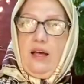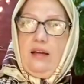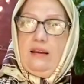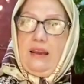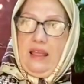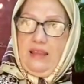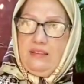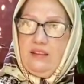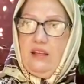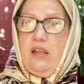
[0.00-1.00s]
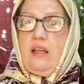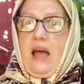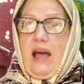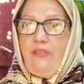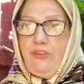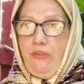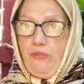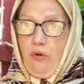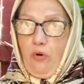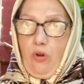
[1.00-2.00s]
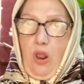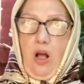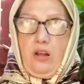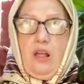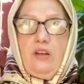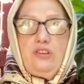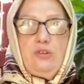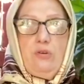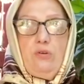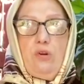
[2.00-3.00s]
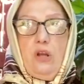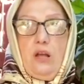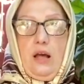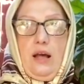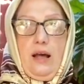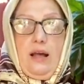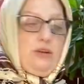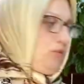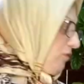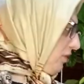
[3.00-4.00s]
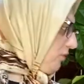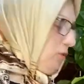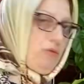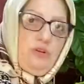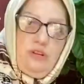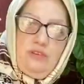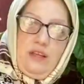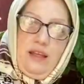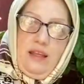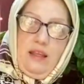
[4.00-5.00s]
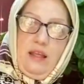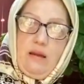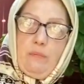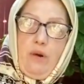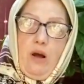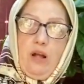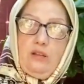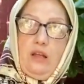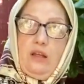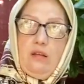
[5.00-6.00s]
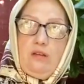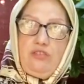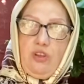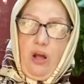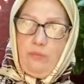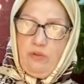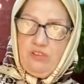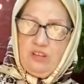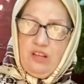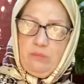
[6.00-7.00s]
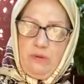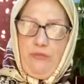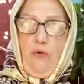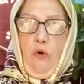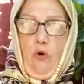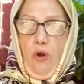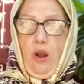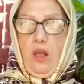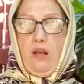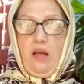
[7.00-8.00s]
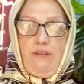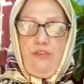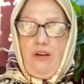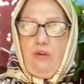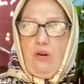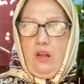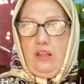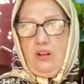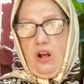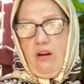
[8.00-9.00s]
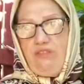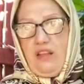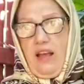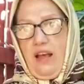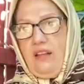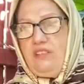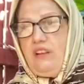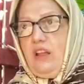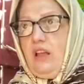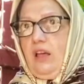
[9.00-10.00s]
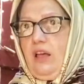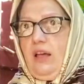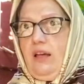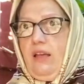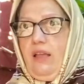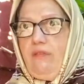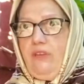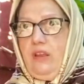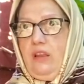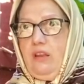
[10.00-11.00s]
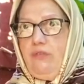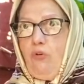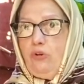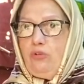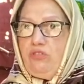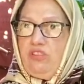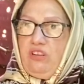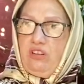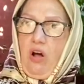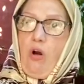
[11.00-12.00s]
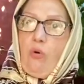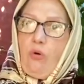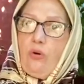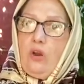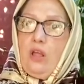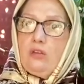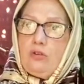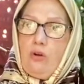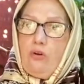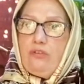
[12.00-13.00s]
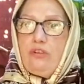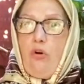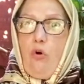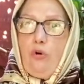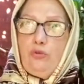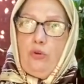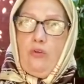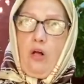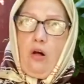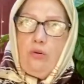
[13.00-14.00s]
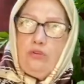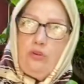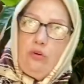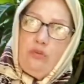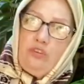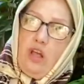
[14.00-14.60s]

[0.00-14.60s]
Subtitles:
late after 4 o'clock. So use it during the day, but stop using it before 5 o'clock. It comes as every 4 to 6 hour dose, or 12-hour dose,